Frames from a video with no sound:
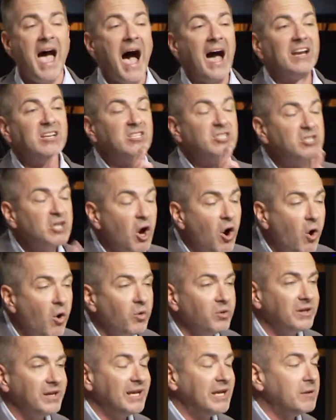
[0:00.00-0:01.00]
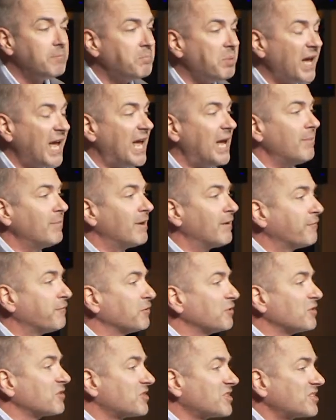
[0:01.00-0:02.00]
I don't need payment
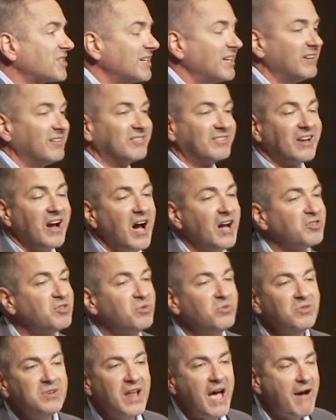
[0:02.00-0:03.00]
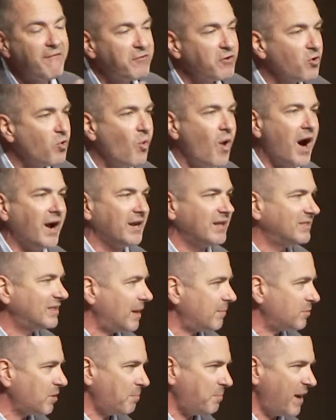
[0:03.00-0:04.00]
for their sins. God, you never wanted
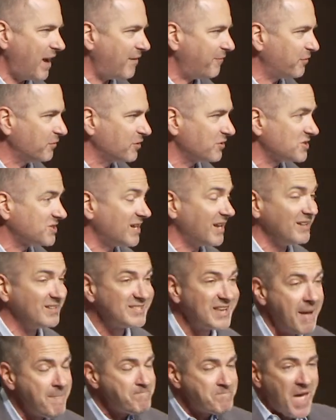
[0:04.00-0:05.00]
them to pay for their sins.